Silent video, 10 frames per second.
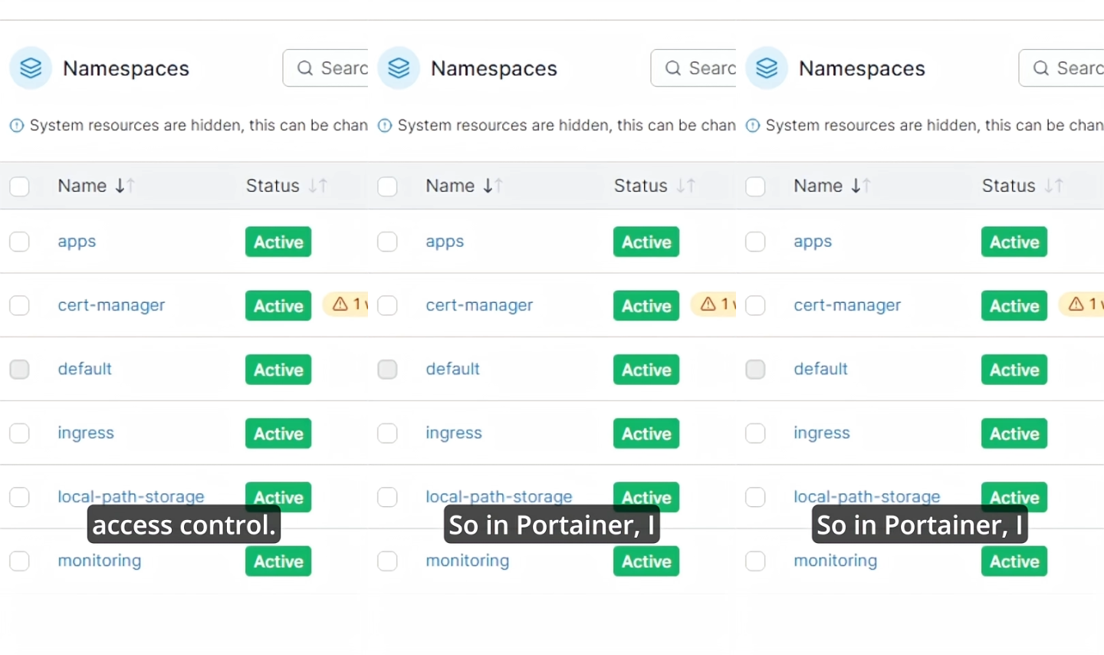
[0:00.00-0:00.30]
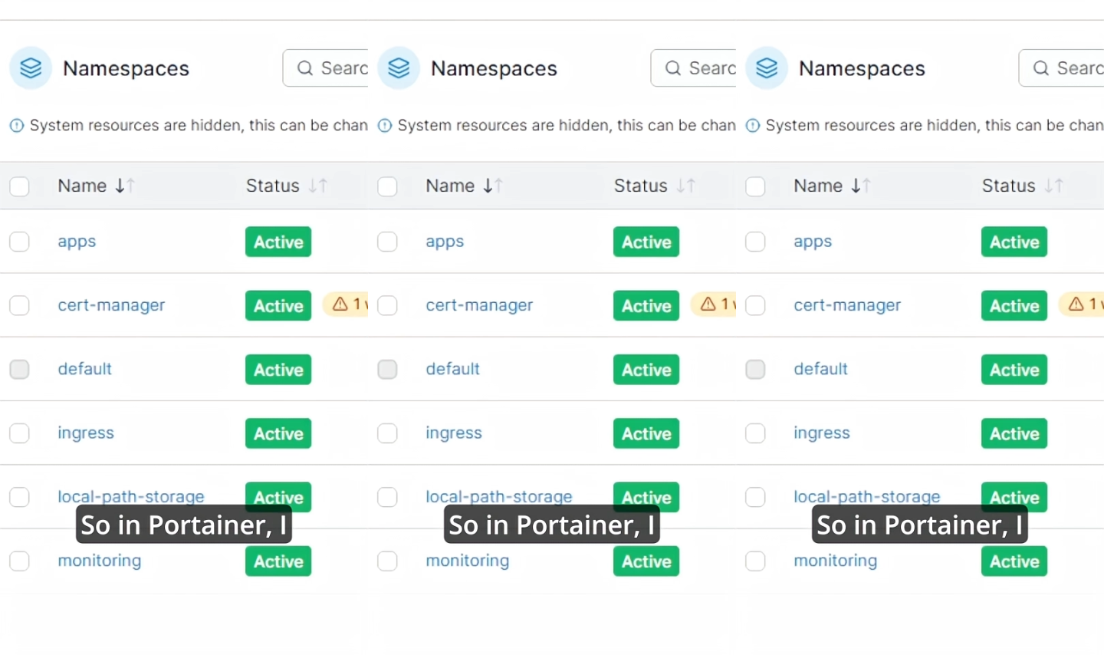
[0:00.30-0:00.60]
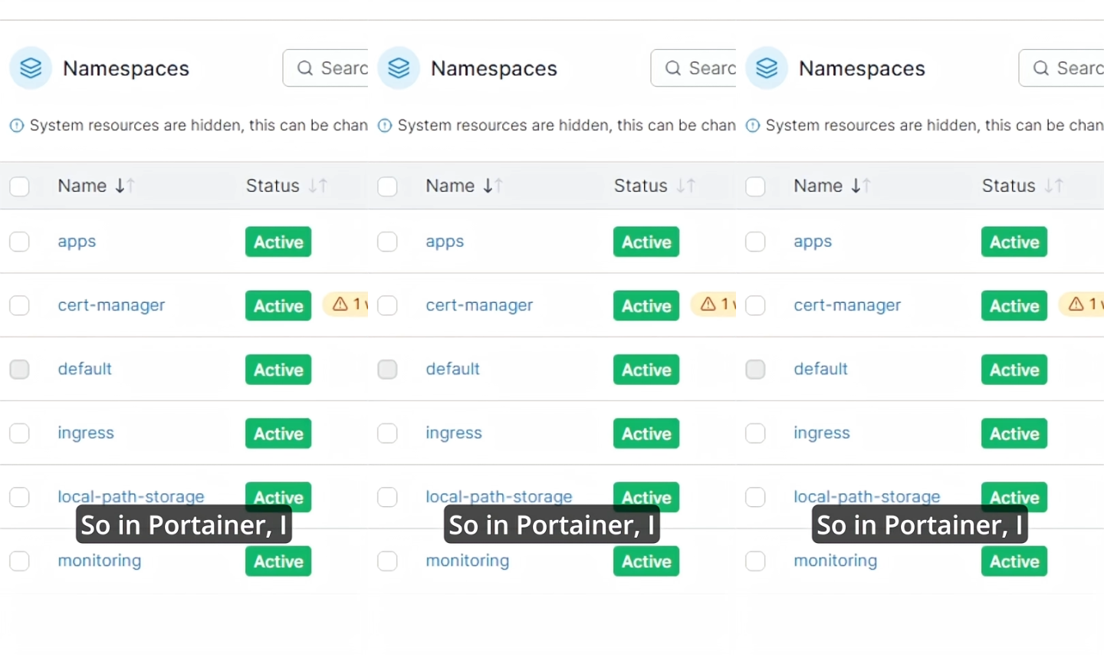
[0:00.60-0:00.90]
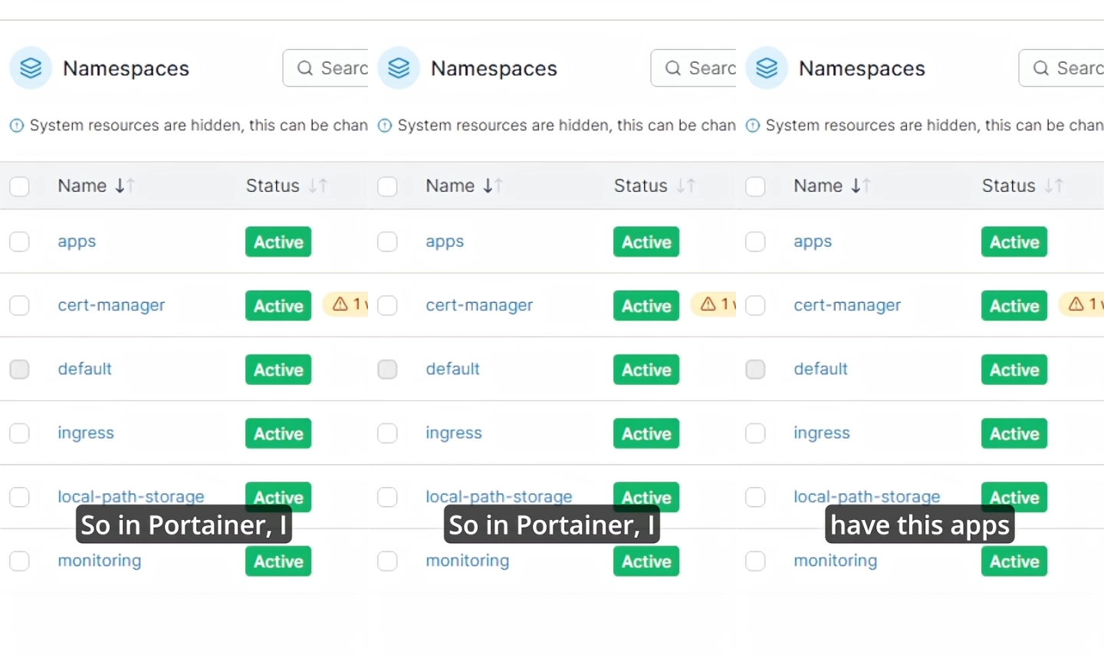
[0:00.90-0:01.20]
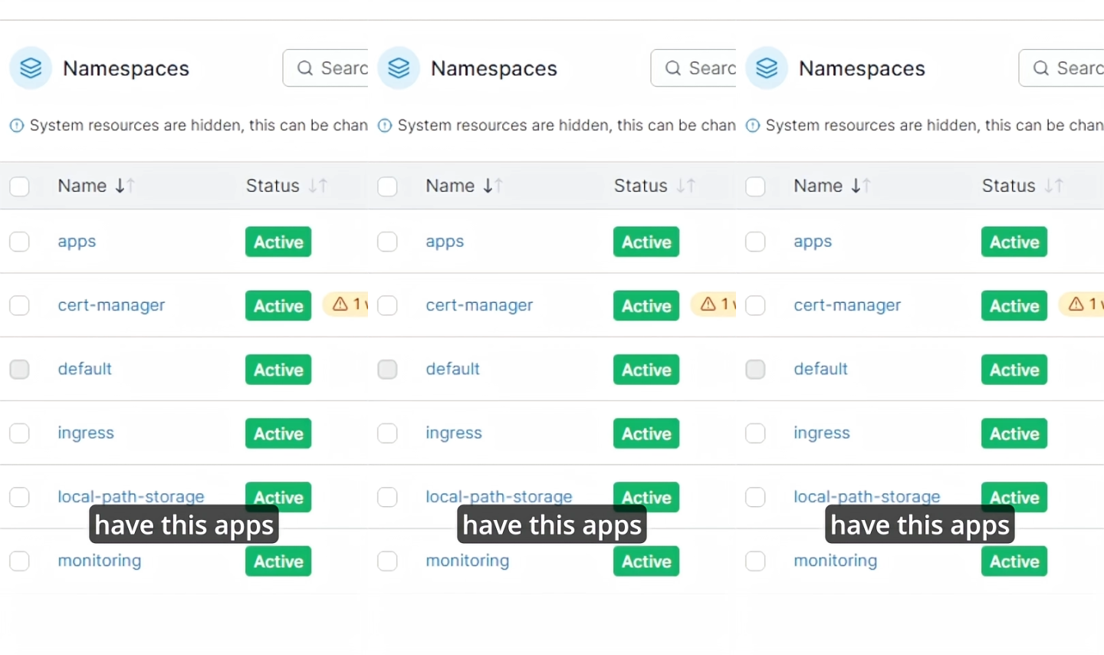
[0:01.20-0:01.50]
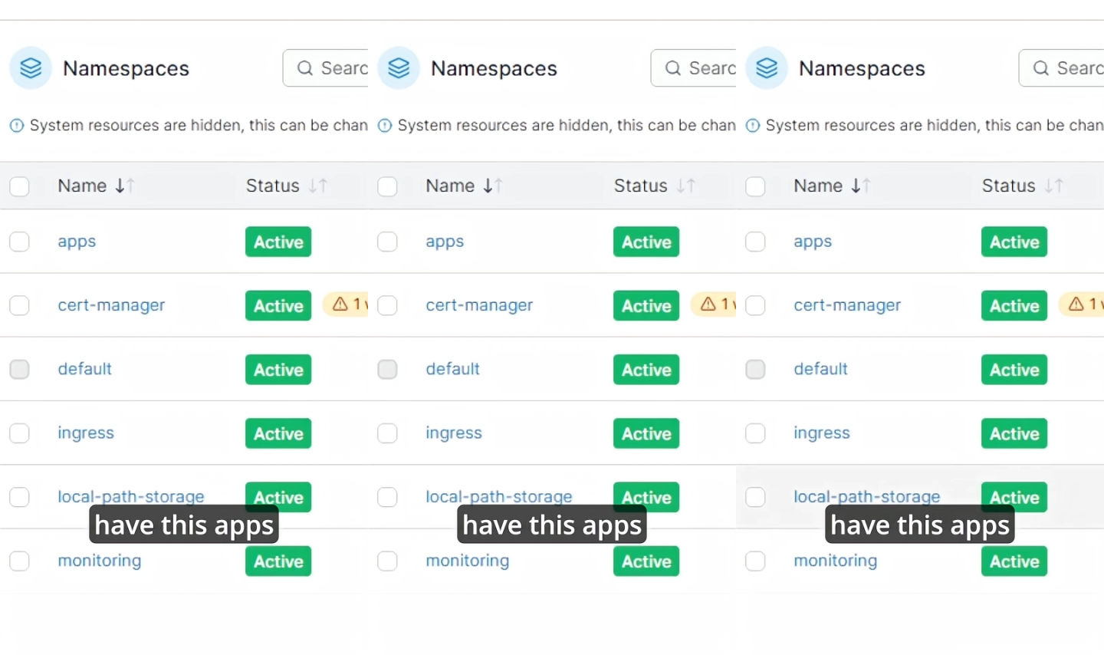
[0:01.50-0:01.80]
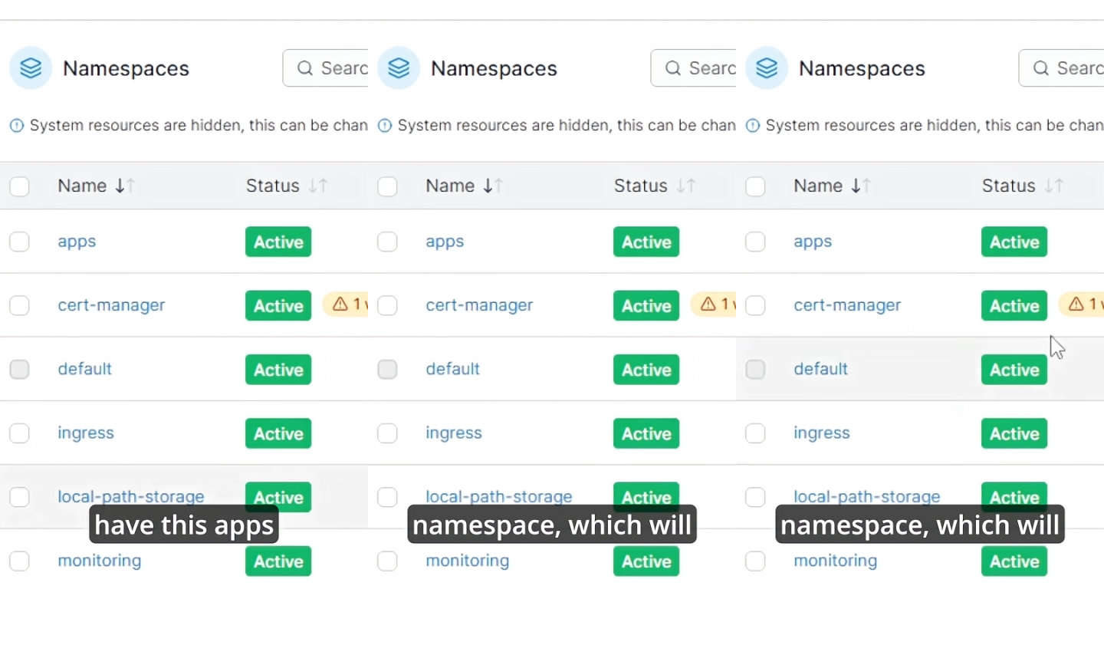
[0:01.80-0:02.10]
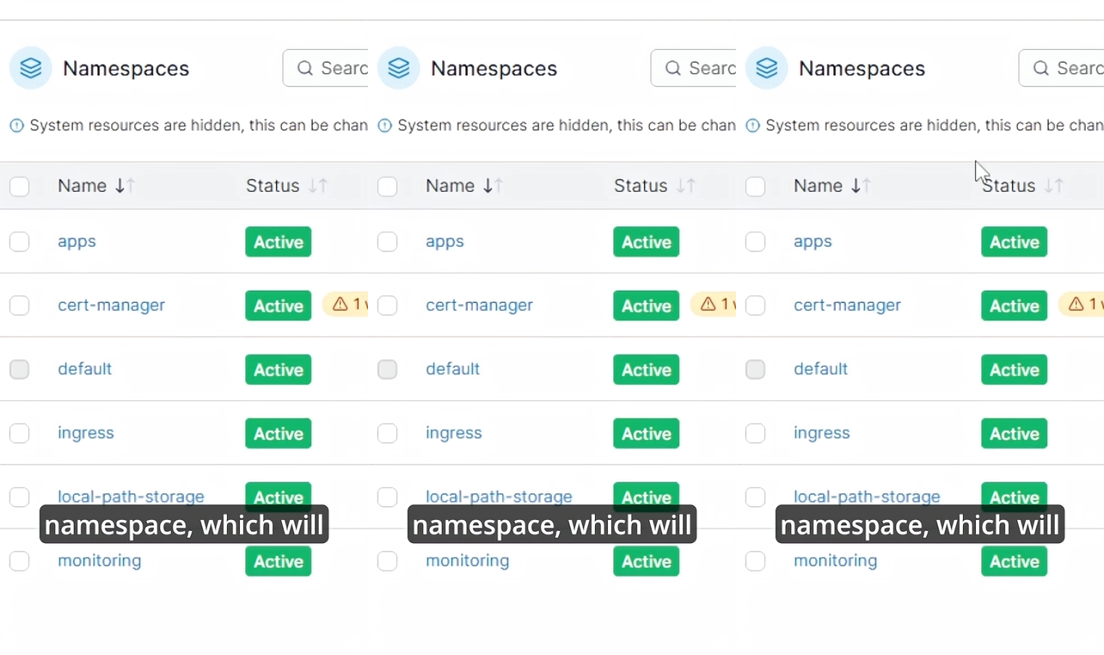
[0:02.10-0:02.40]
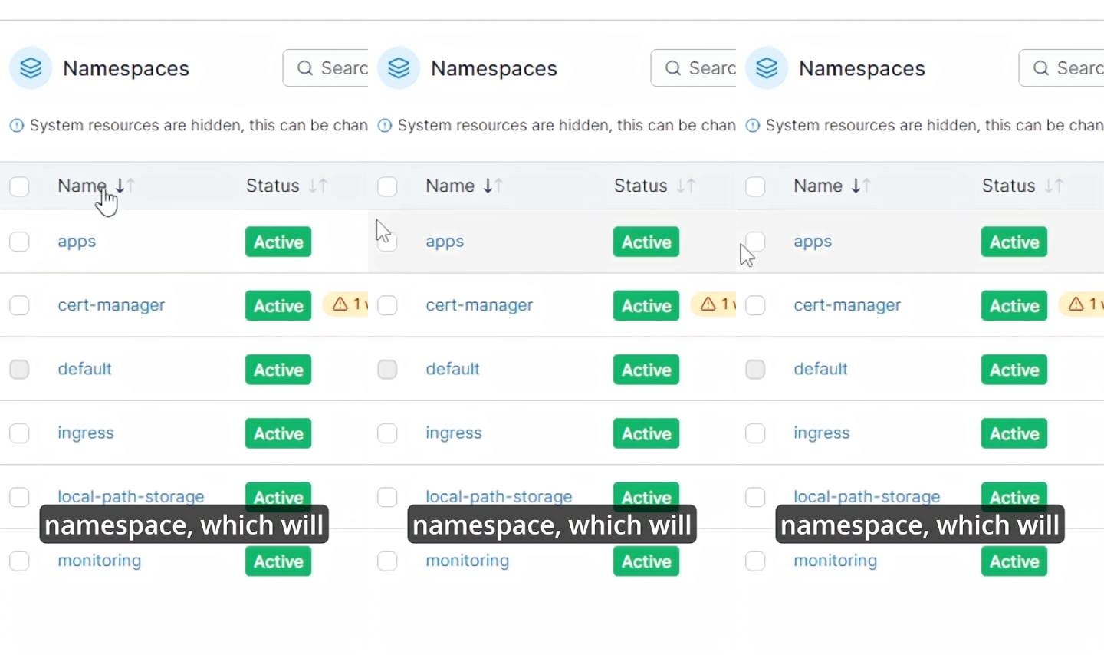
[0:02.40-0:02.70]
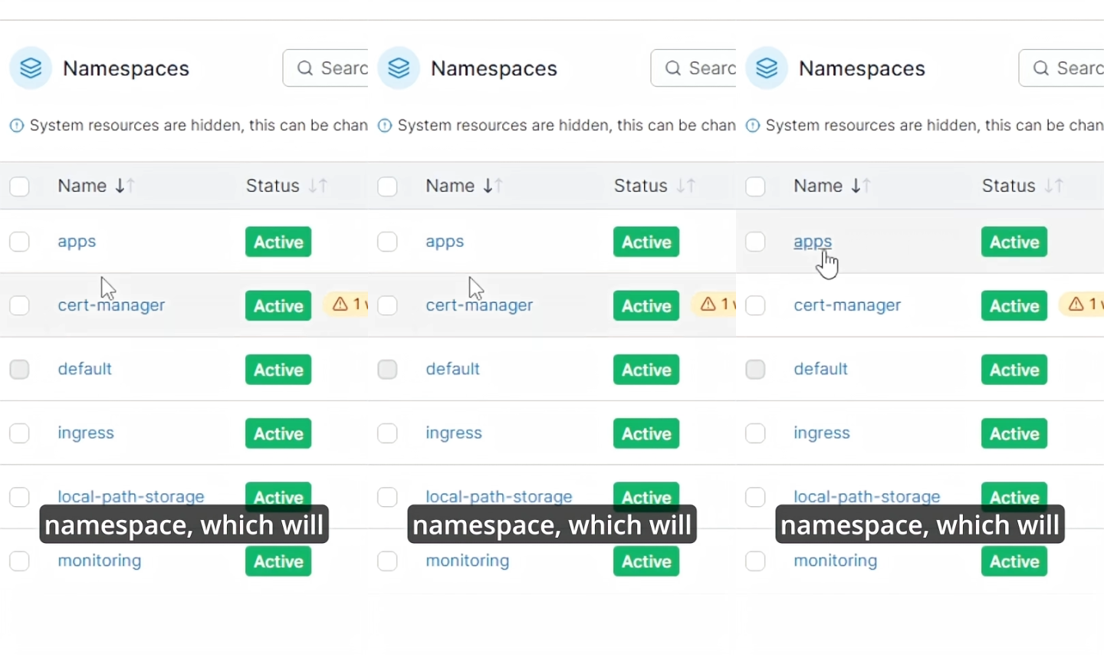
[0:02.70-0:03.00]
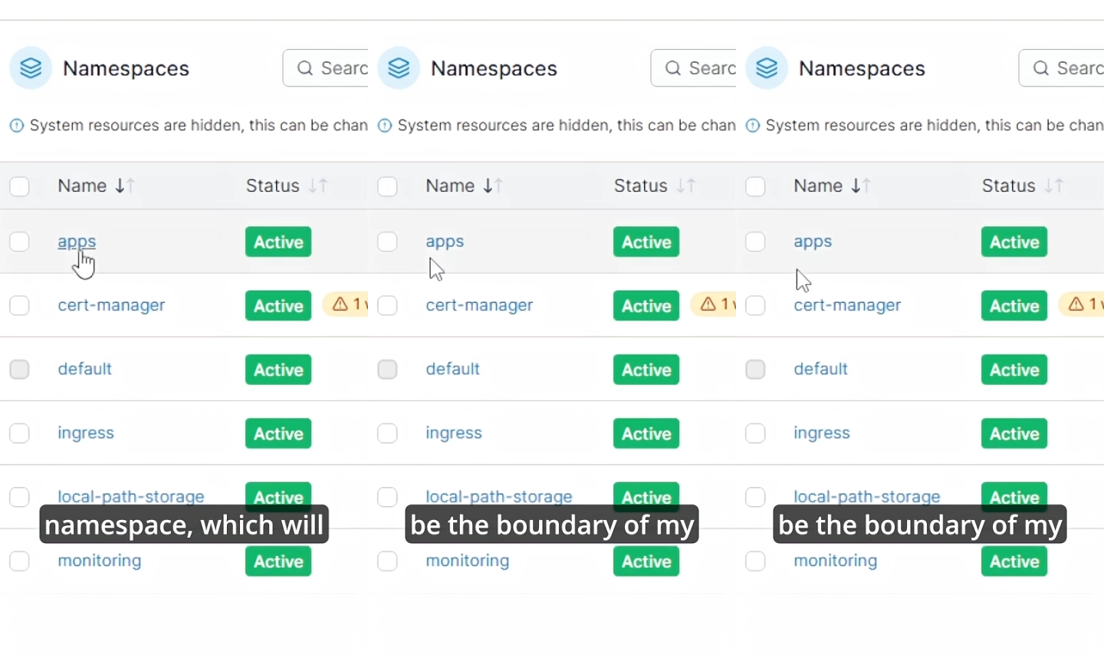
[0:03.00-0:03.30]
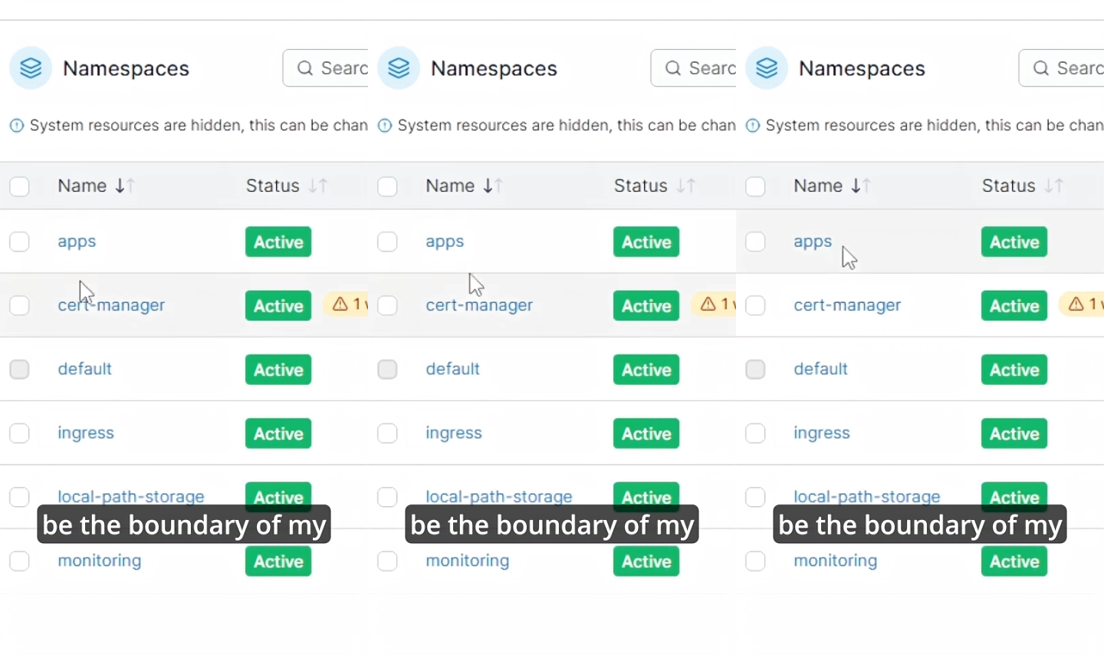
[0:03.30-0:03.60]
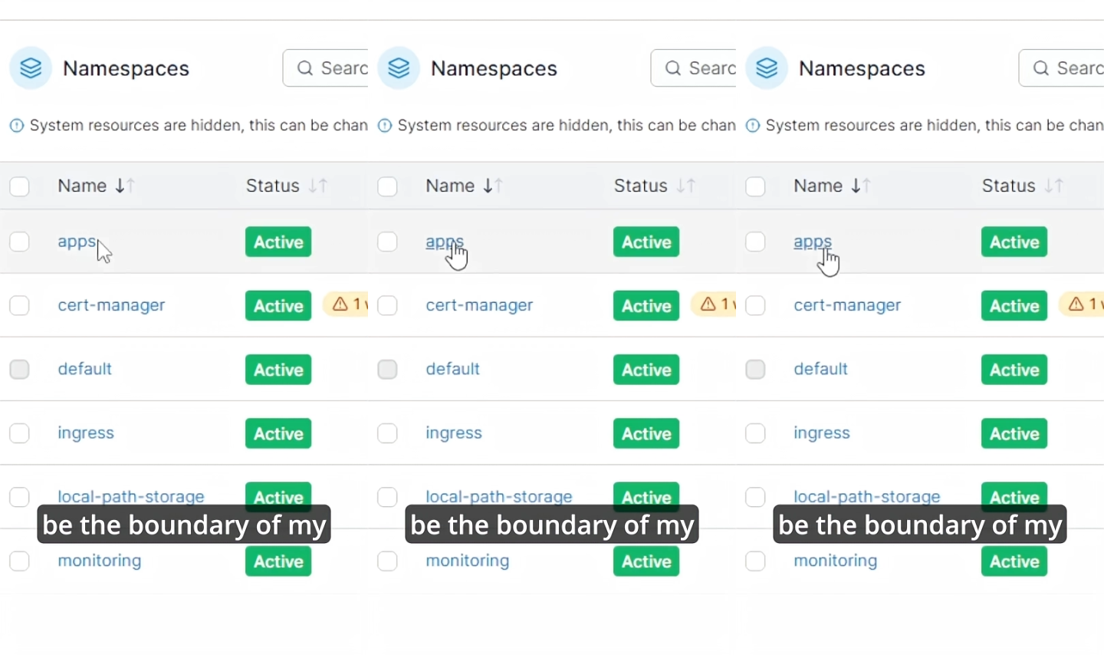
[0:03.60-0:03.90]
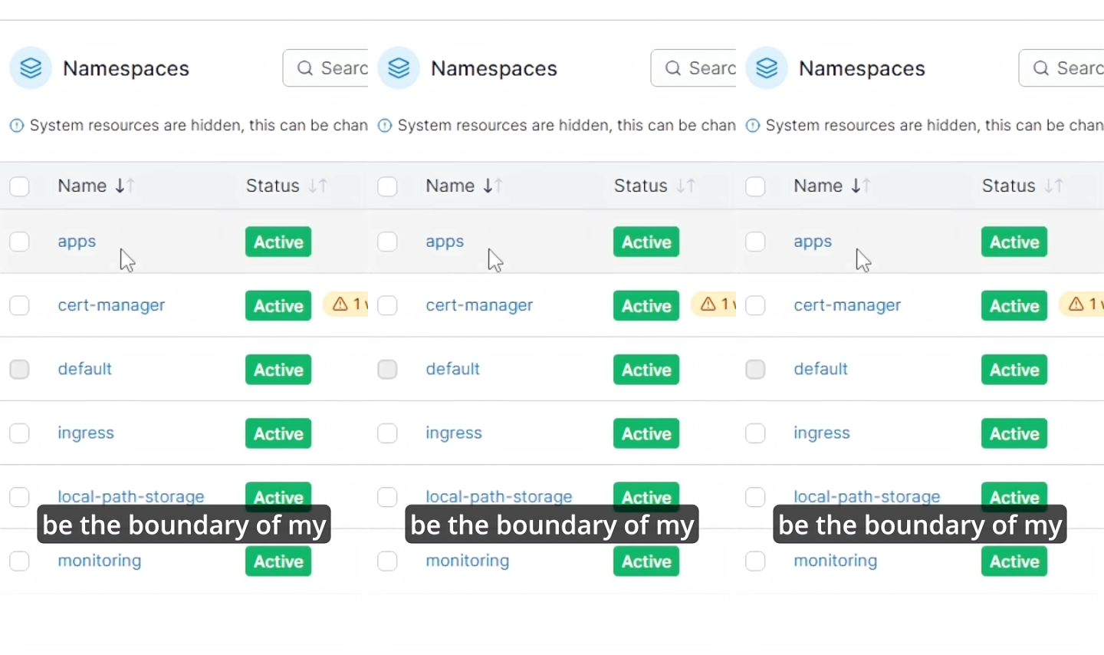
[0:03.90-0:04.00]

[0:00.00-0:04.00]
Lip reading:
(no speaker visible)